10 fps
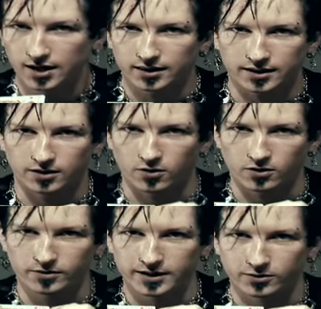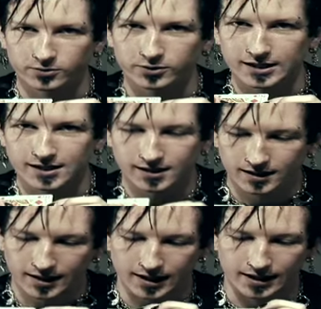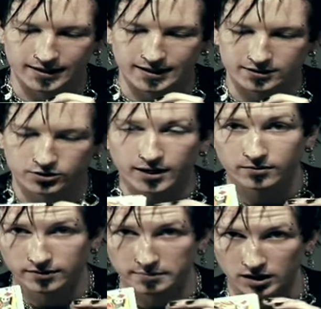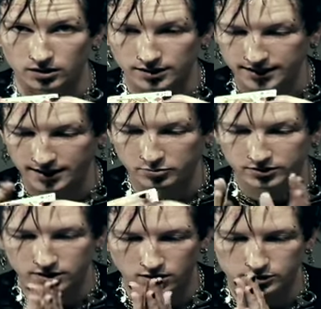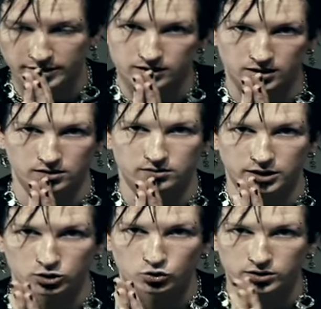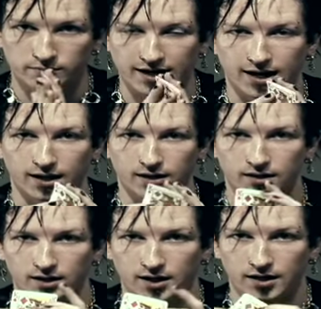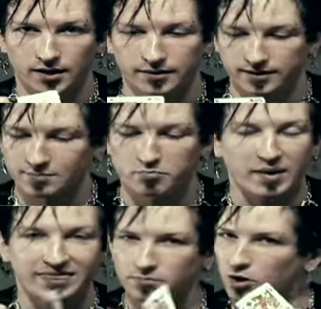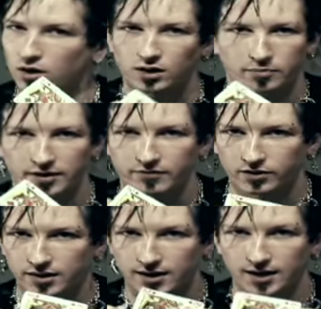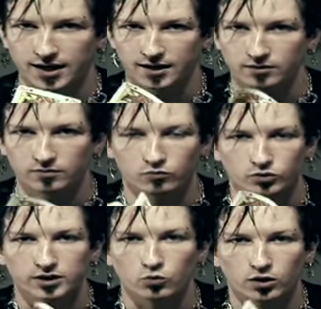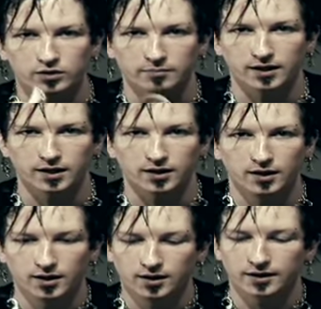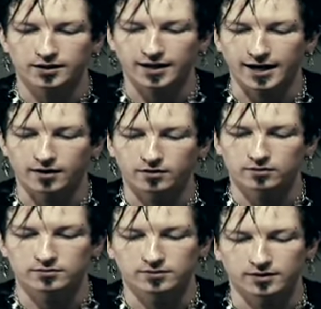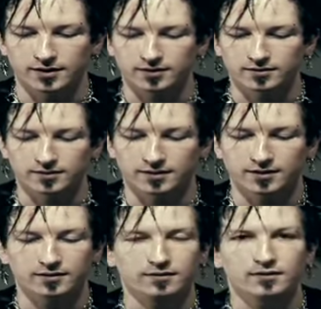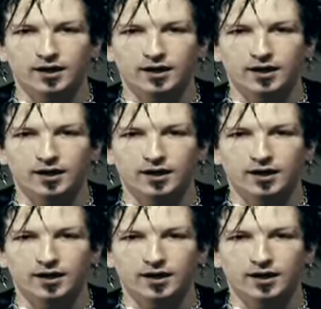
like an Oreo cookie, and they took out the middle and they put the cards back together and they glued them and then they bent them all up and everything and really worked them in like that. Look at that, isn't that nice?